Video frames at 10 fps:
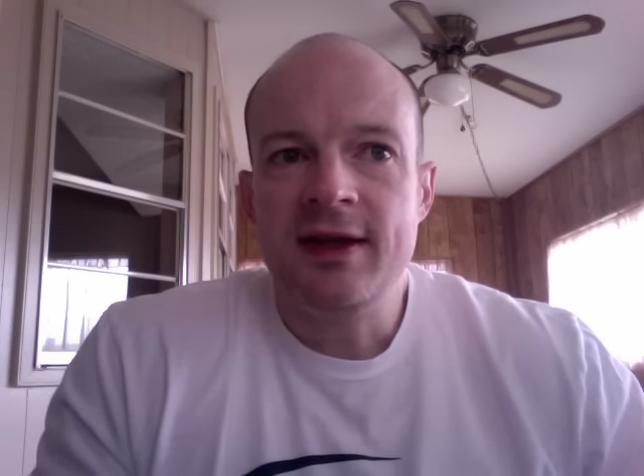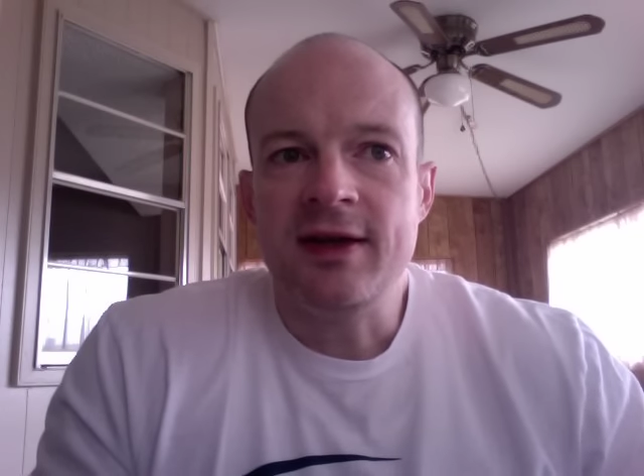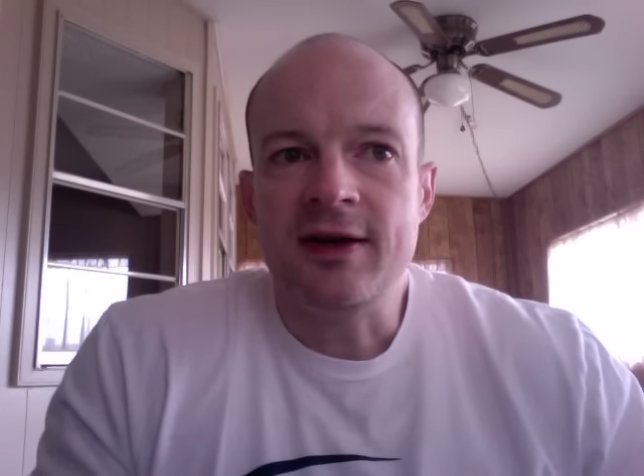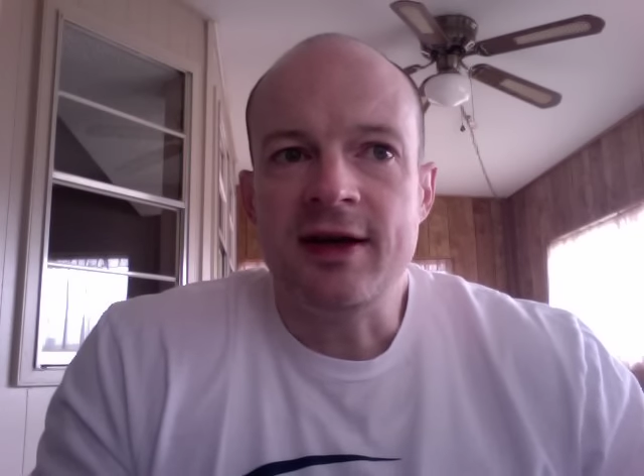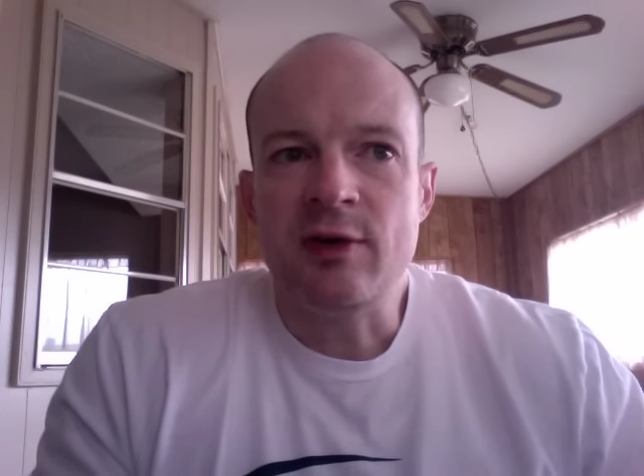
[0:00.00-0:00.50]

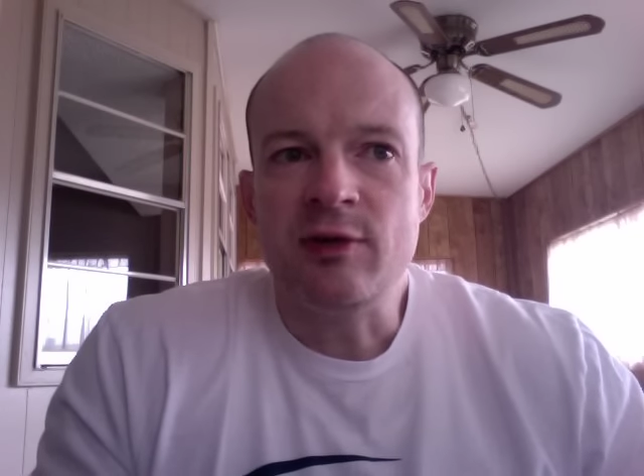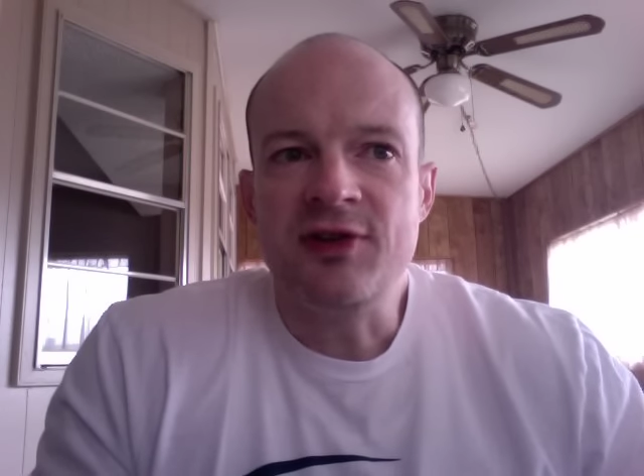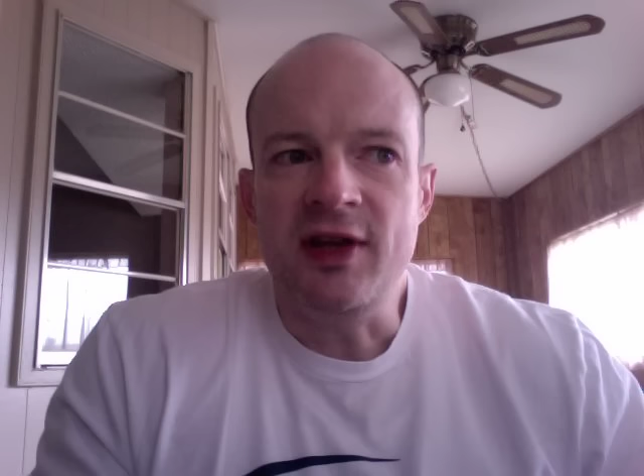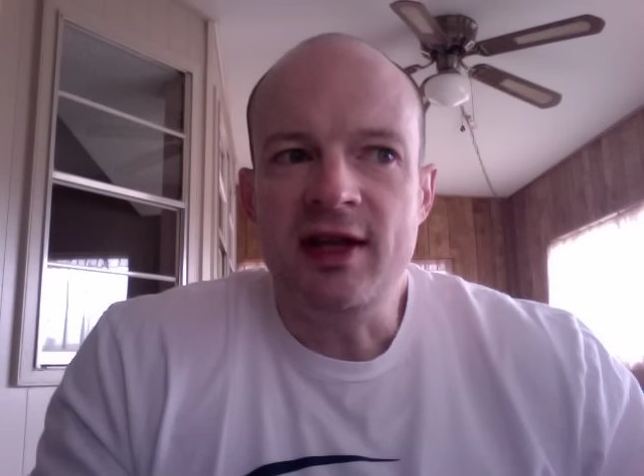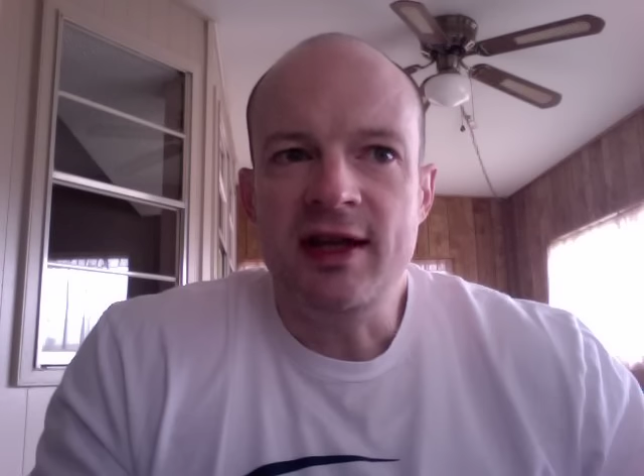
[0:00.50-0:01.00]
I was
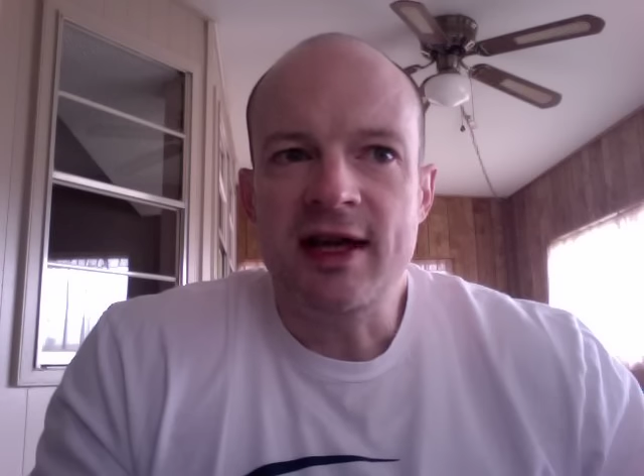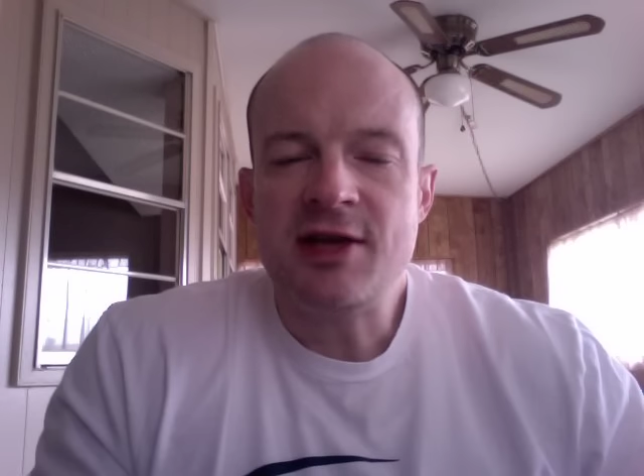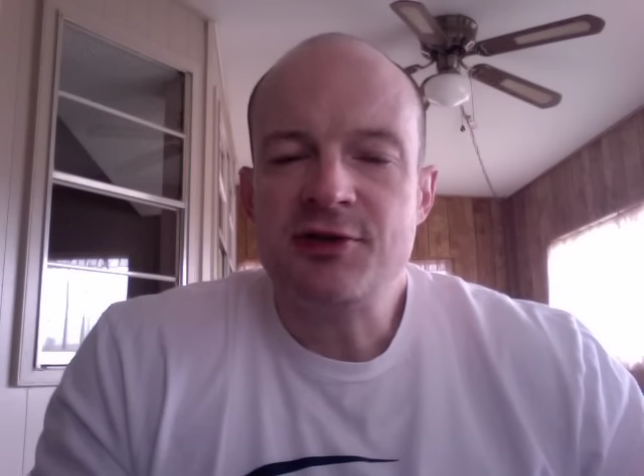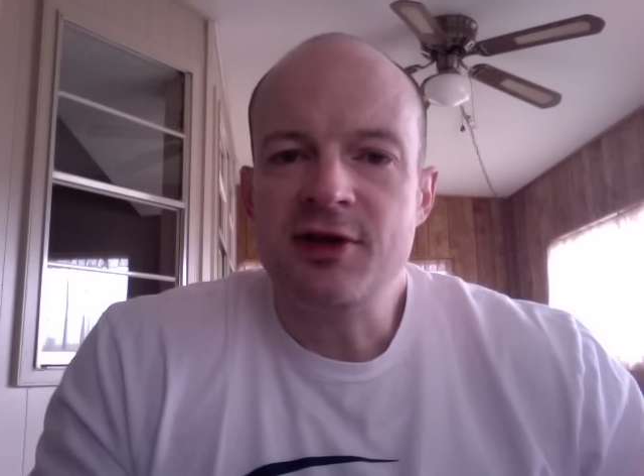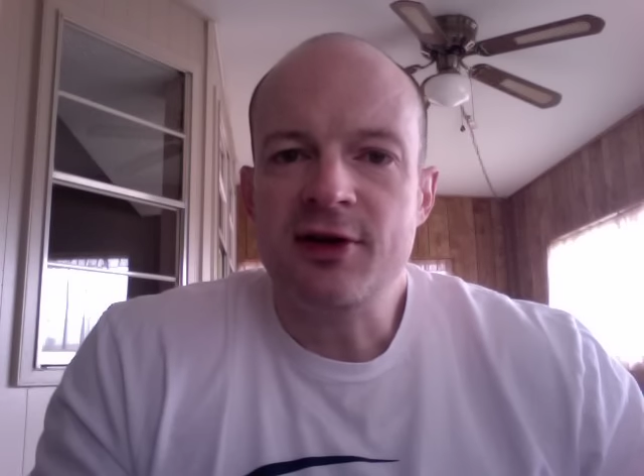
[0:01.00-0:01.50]
thinking
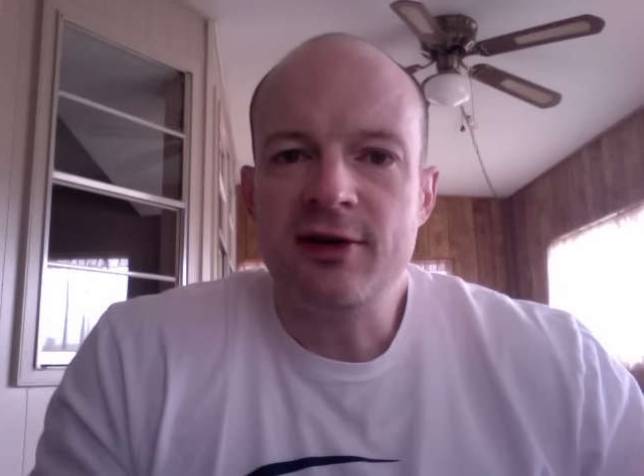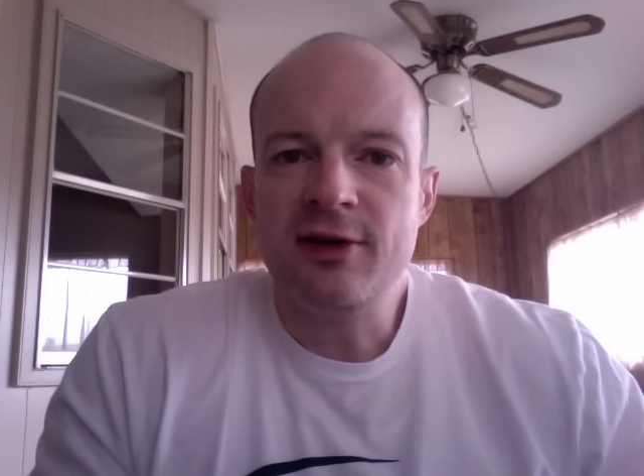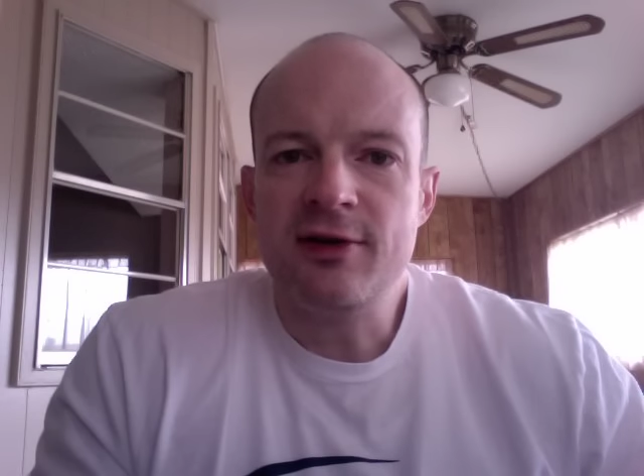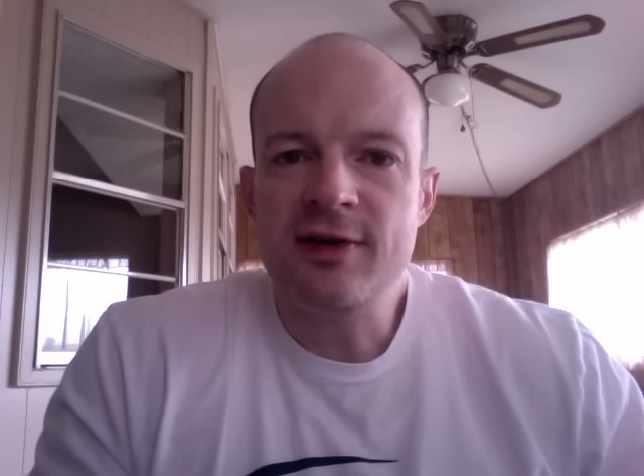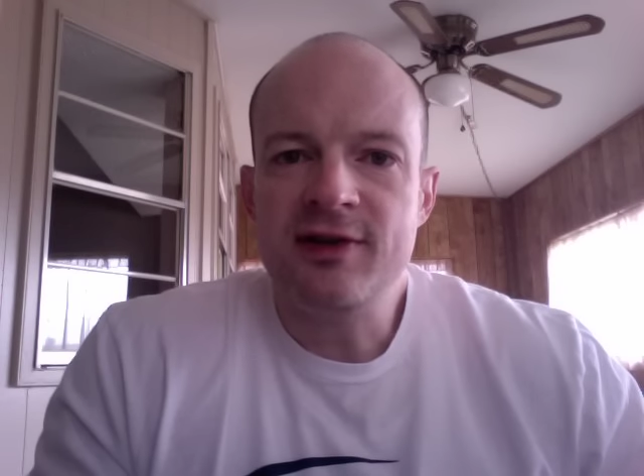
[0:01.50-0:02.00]
actually
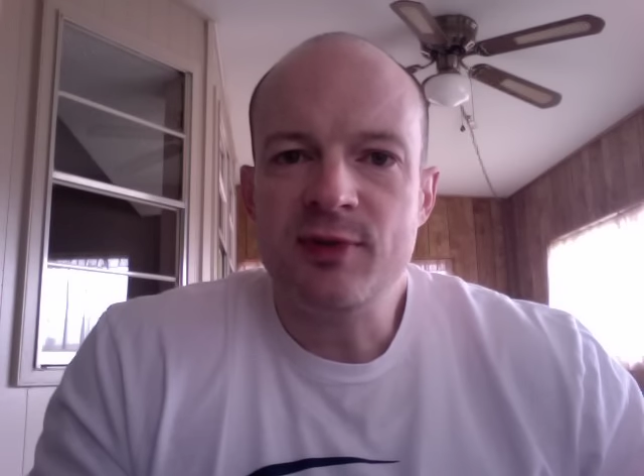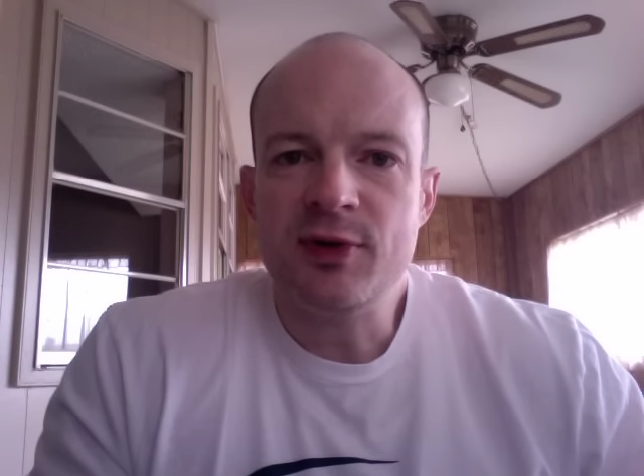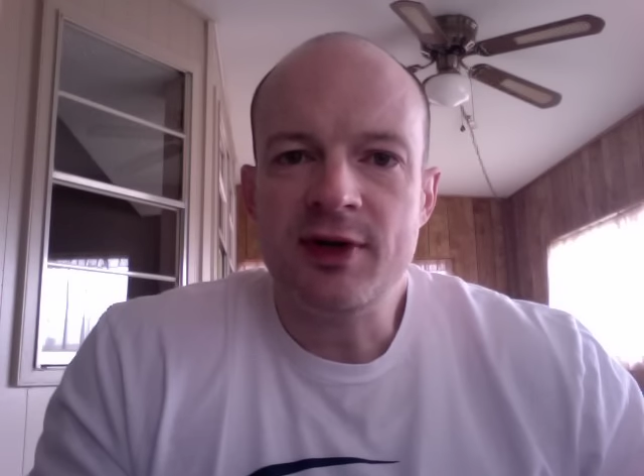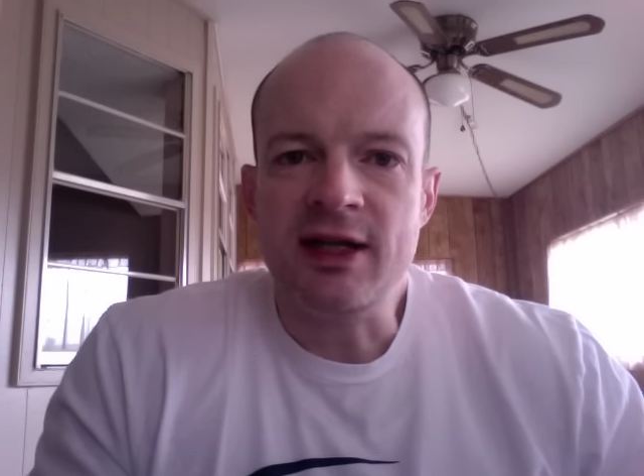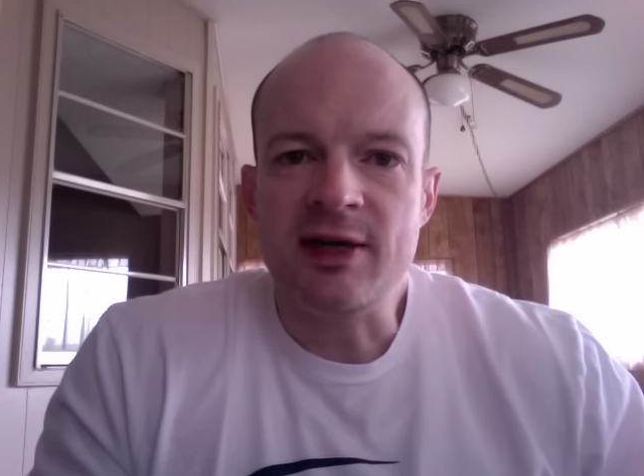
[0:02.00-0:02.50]
earlier this
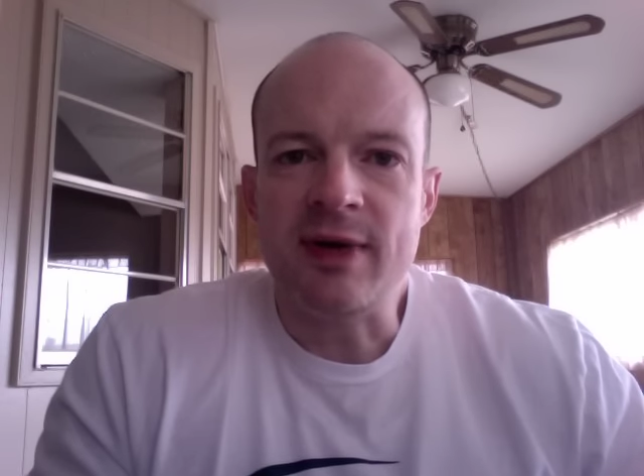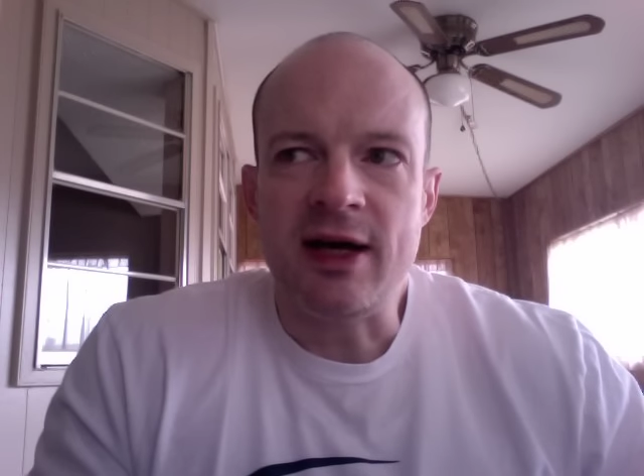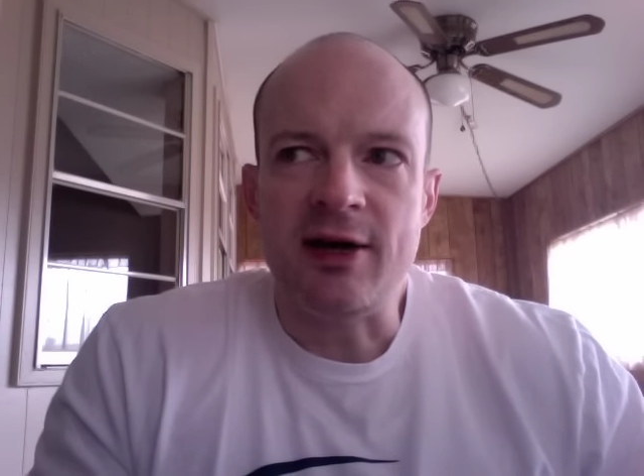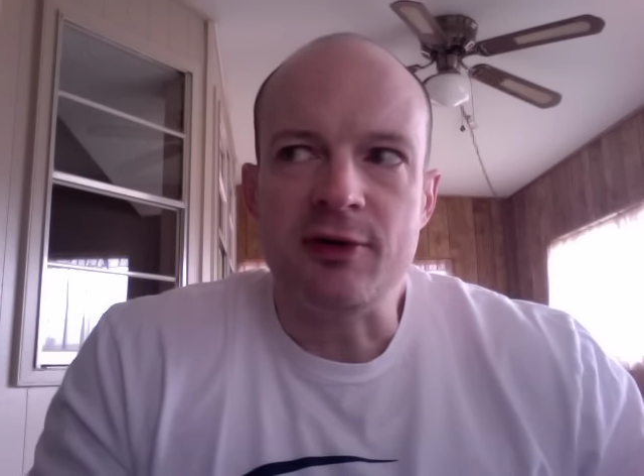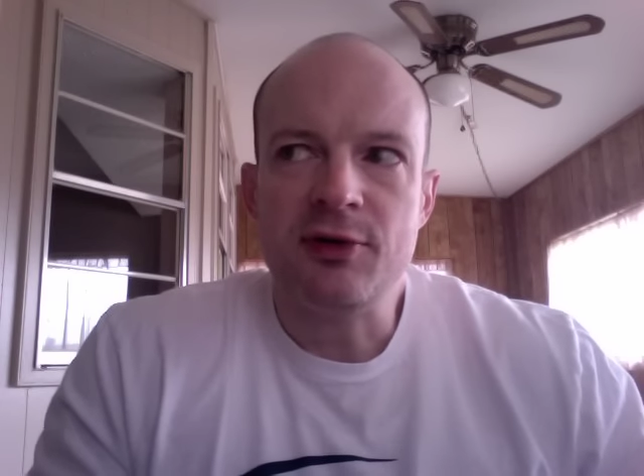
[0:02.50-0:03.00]
morning
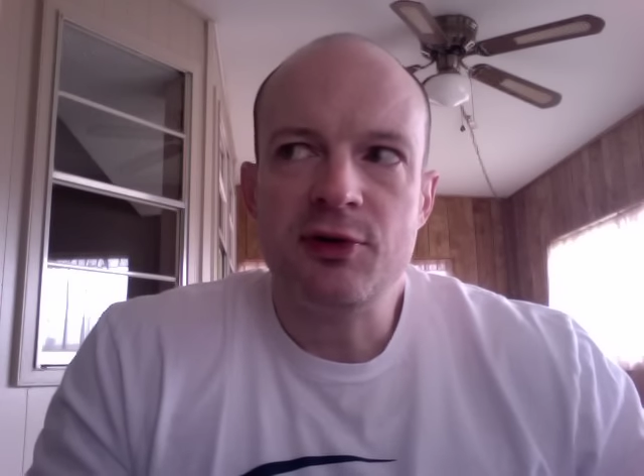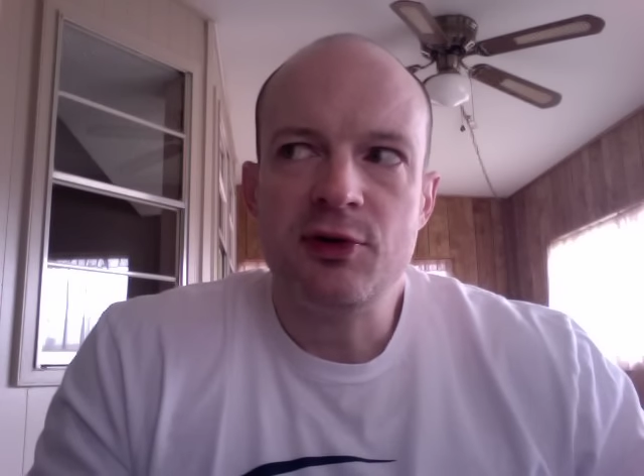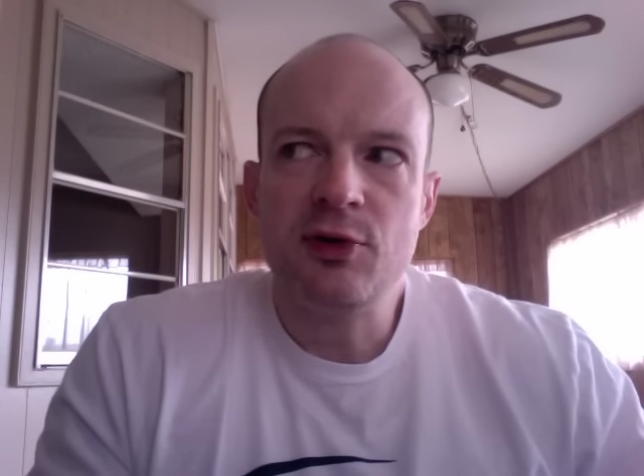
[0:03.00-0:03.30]
about,